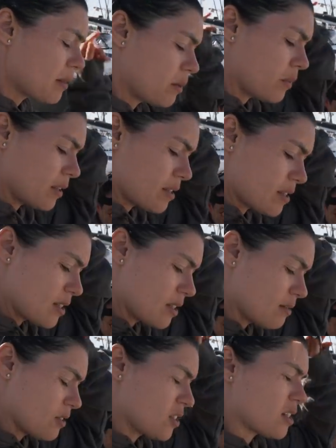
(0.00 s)
there once to
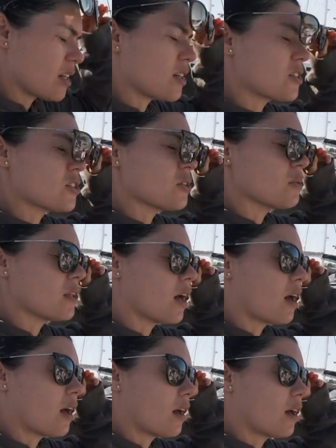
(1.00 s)
do something to do with that.